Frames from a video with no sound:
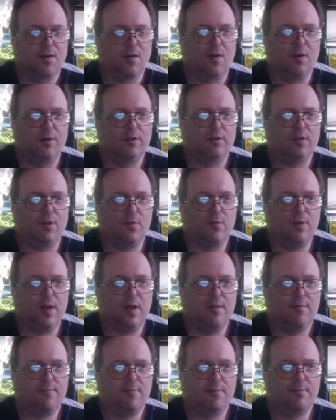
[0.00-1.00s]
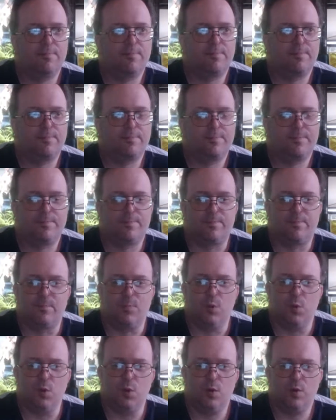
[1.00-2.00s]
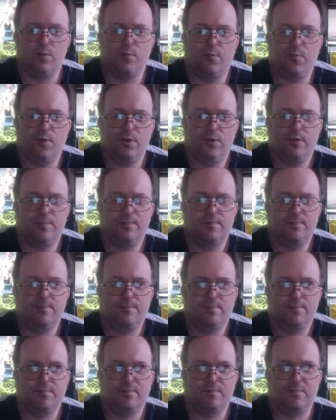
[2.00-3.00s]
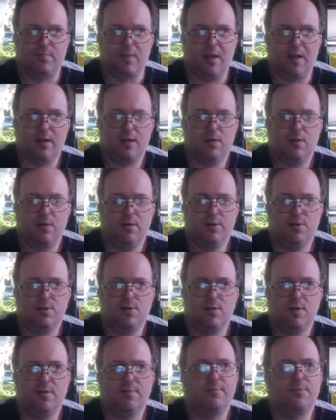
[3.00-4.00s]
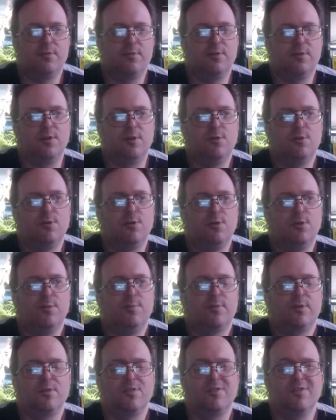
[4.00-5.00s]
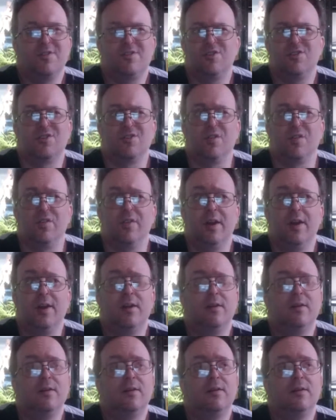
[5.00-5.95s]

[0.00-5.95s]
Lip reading: I don't ever look for that kind of stuff on YouTube because it's just not there.